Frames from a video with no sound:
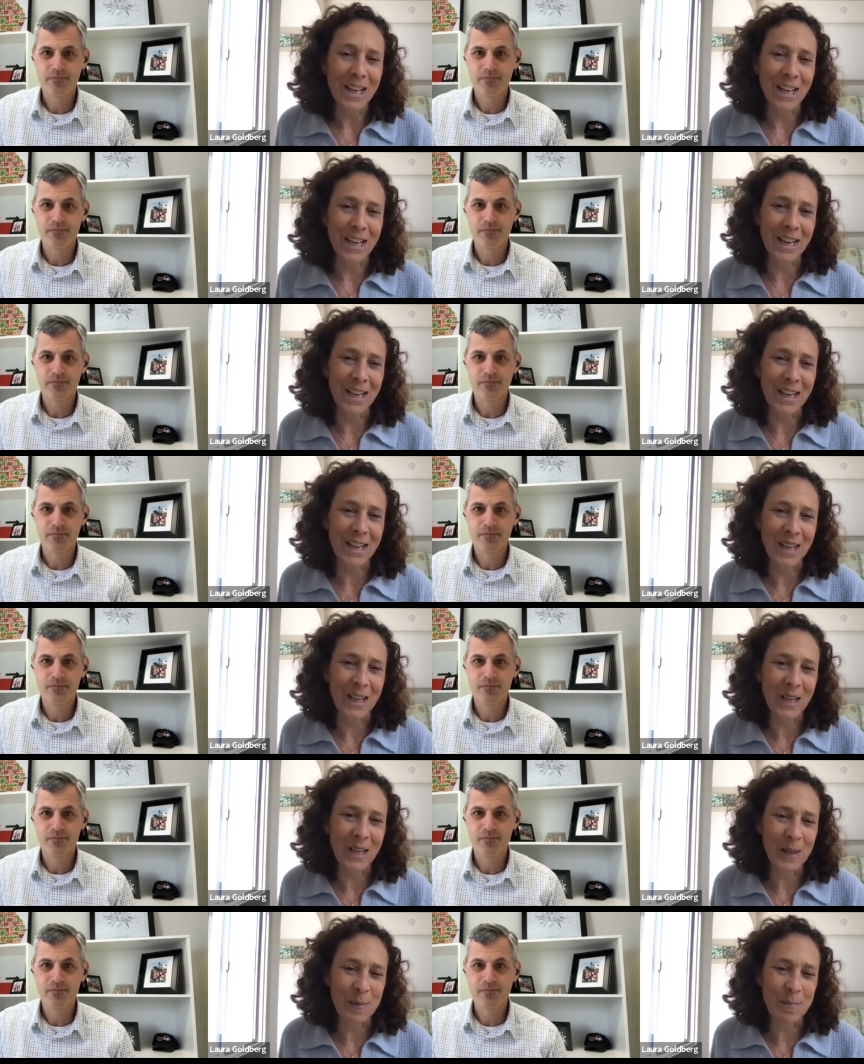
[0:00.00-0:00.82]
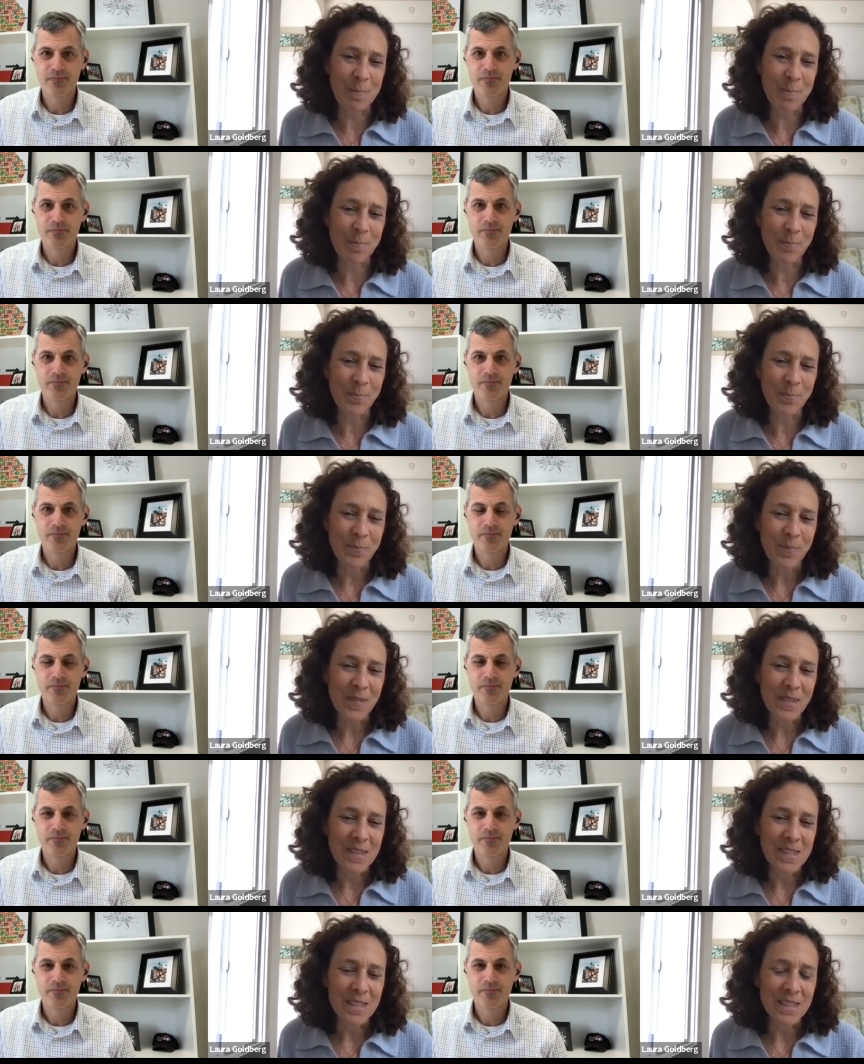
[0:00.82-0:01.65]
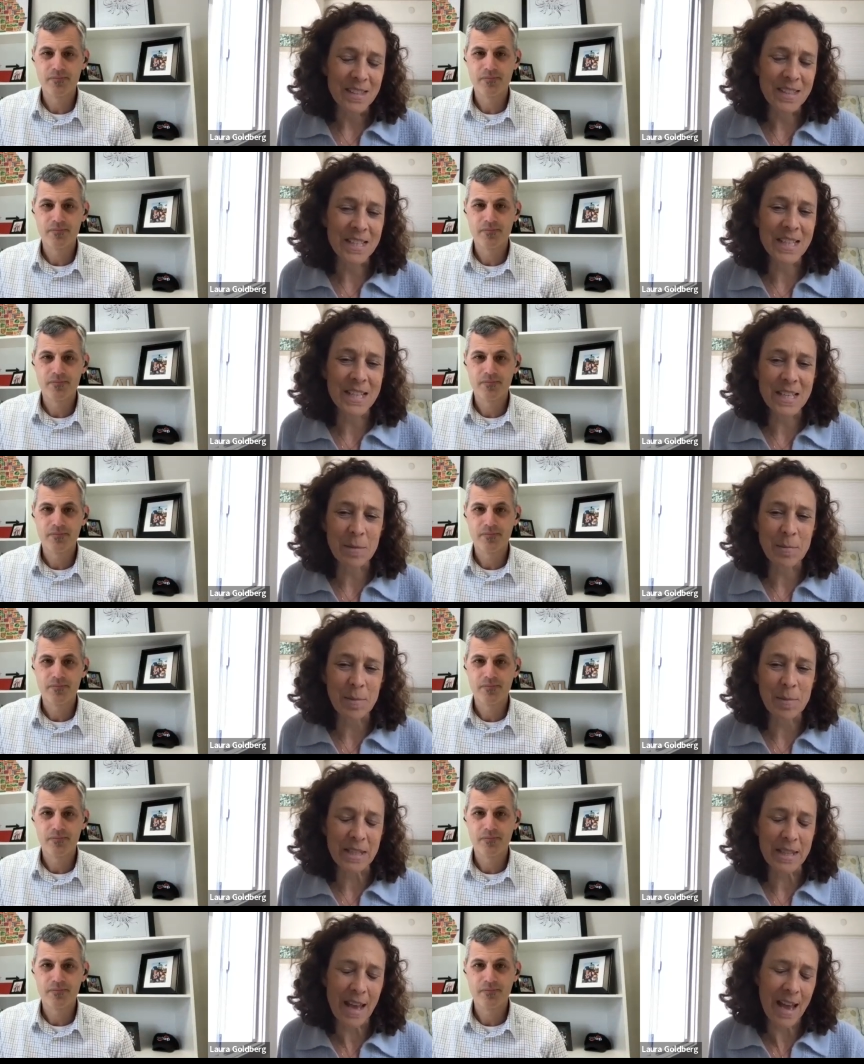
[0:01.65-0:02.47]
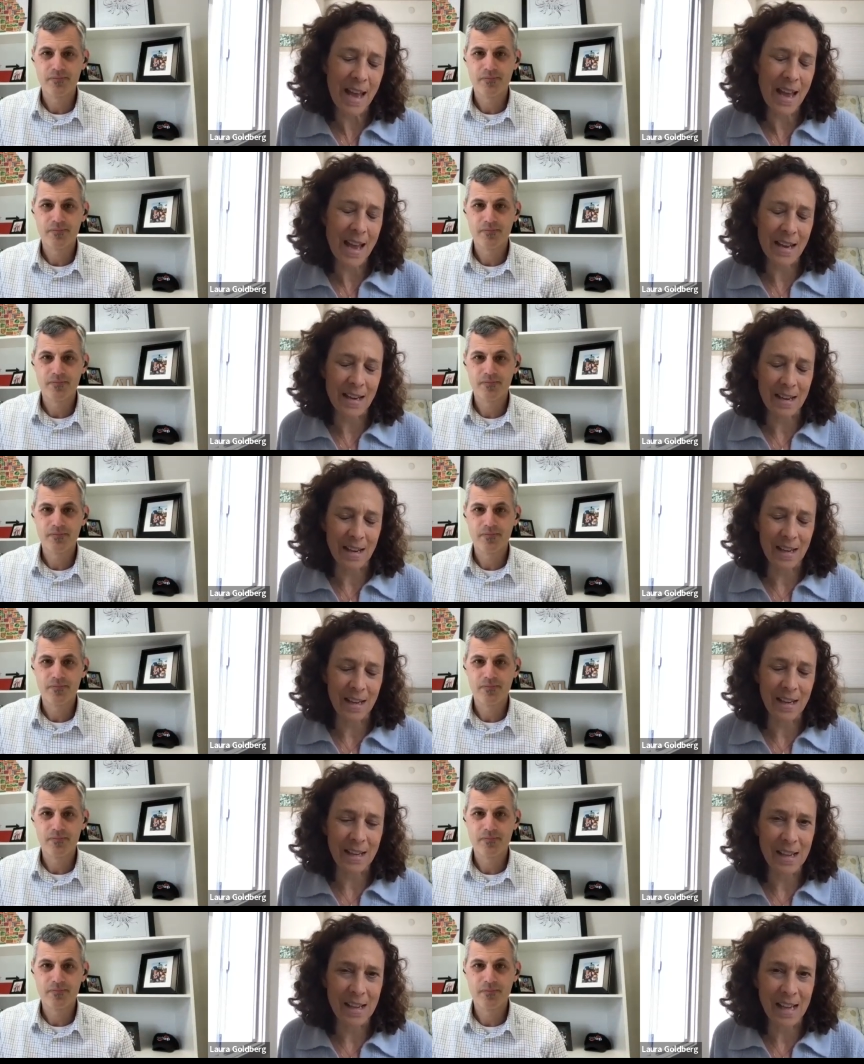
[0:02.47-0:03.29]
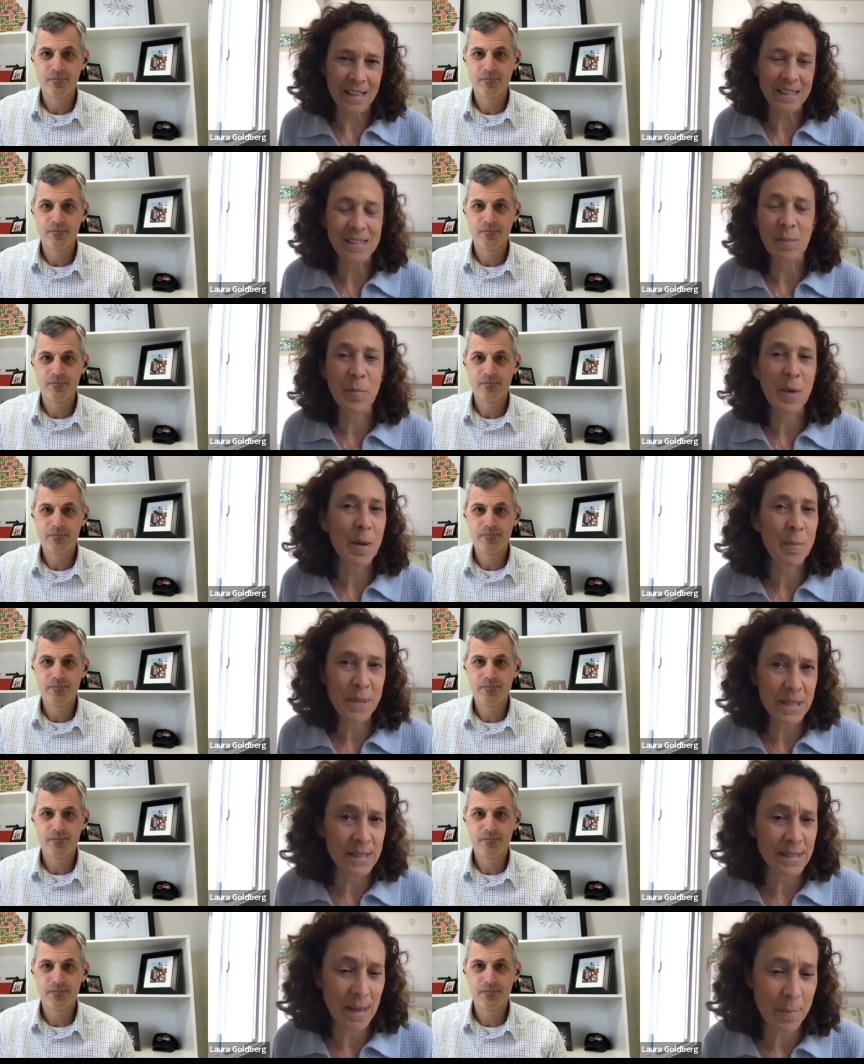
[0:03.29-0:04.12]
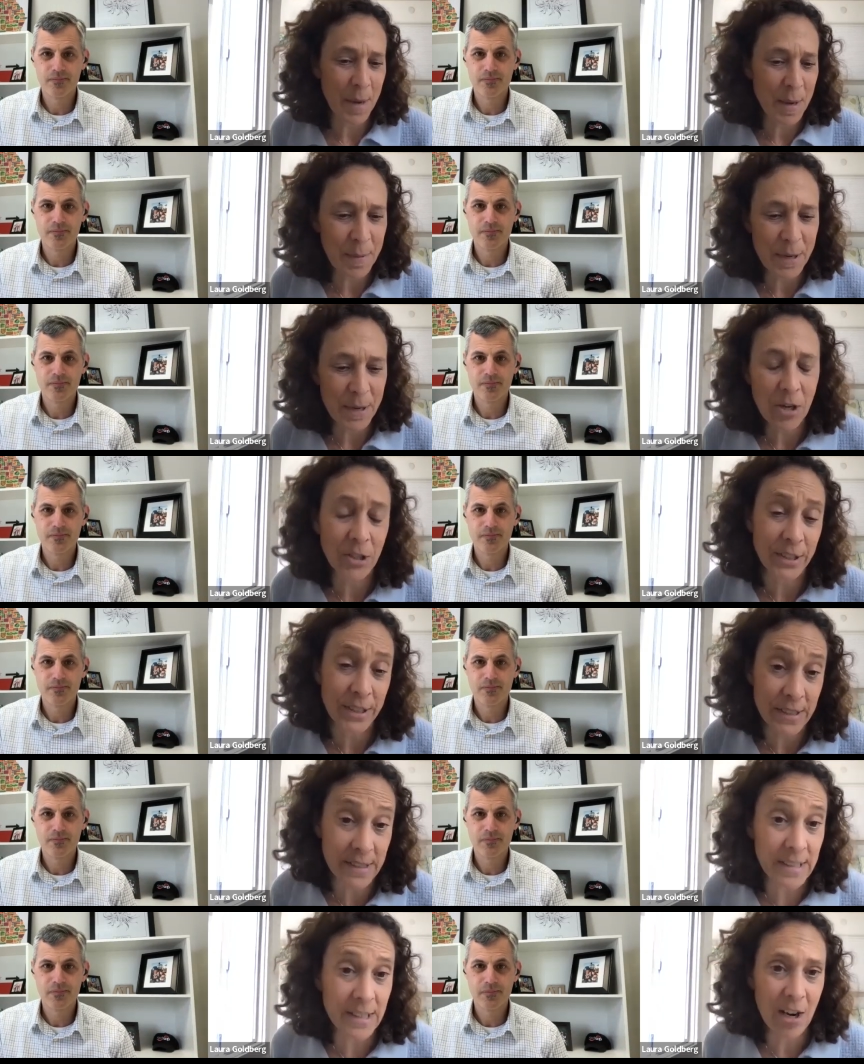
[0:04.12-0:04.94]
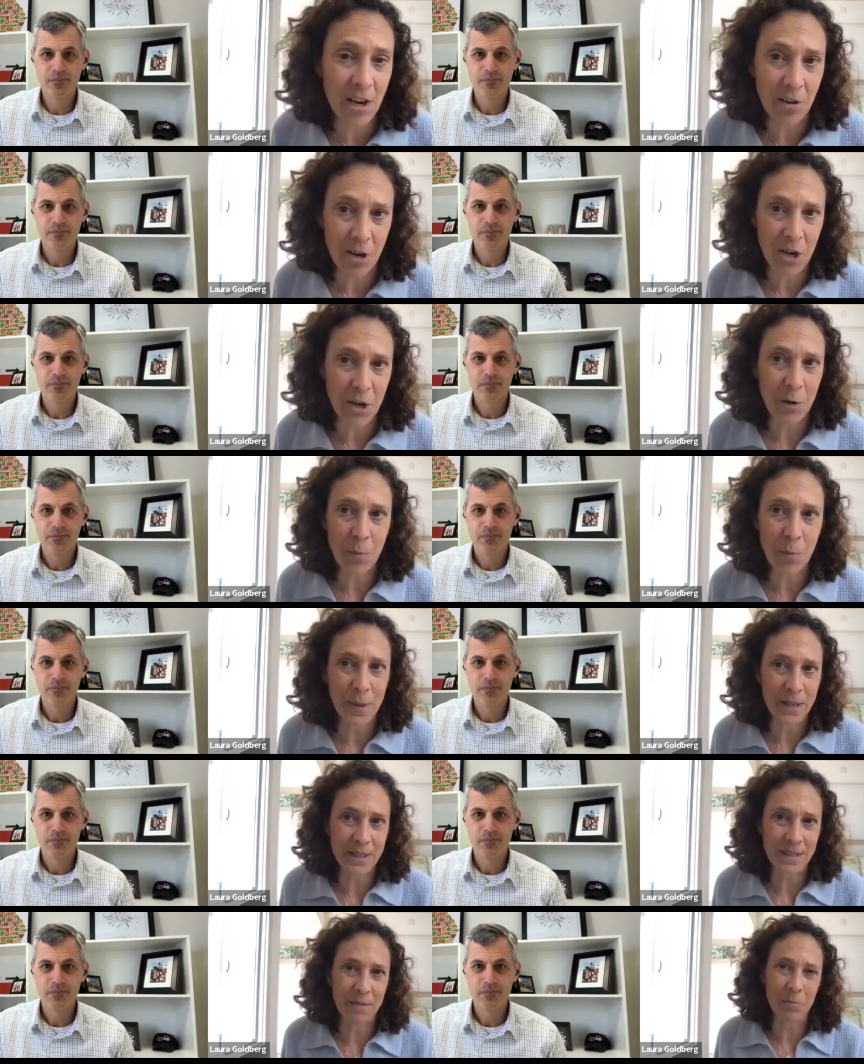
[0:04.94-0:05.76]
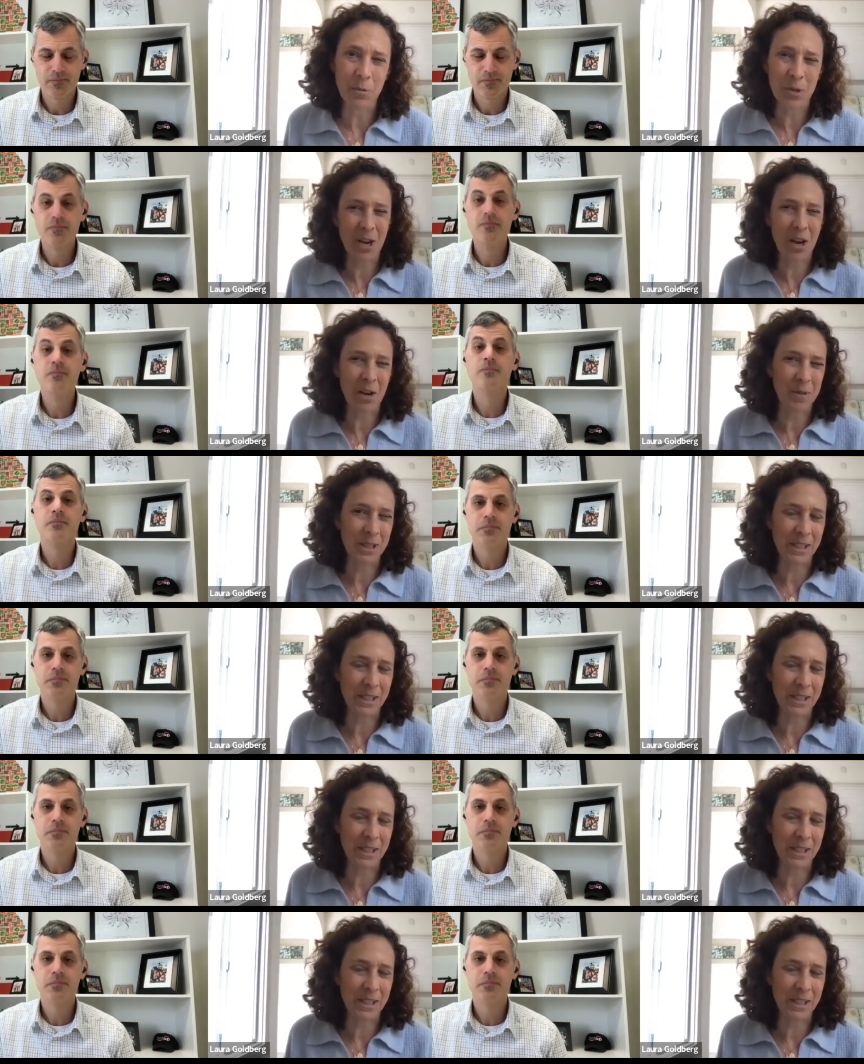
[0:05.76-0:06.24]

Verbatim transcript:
Speaker 1: um, team in that uh, at some companies i might be called a cro but we're not mm.